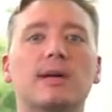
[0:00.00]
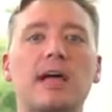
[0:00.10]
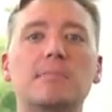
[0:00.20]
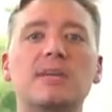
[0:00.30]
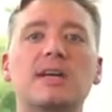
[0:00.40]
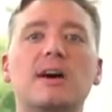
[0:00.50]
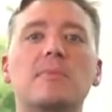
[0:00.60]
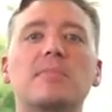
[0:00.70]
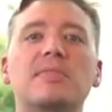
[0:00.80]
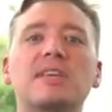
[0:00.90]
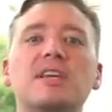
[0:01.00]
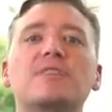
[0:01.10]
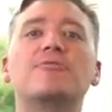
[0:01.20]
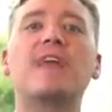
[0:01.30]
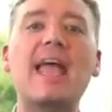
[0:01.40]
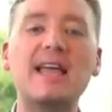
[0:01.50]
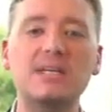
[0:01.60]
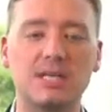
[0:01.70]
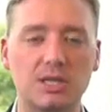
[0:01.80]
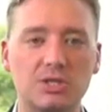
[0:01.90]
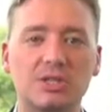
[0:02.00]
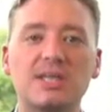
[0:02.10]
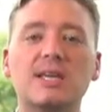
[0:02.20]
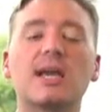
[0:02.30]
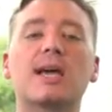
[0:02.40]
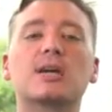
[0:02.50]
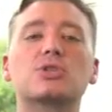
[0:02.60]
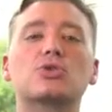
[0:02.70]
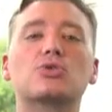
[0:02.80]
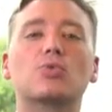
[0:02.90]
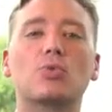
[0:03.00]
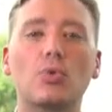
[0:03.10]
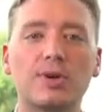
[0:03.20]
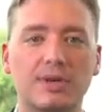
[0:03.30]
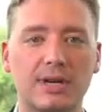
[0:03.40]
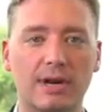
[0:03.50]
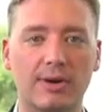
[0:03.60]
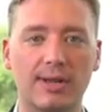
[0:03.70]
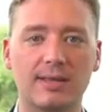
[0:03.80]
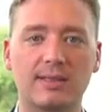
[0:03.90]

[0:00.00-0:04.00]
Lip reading: and become the advantage, the extraordinary,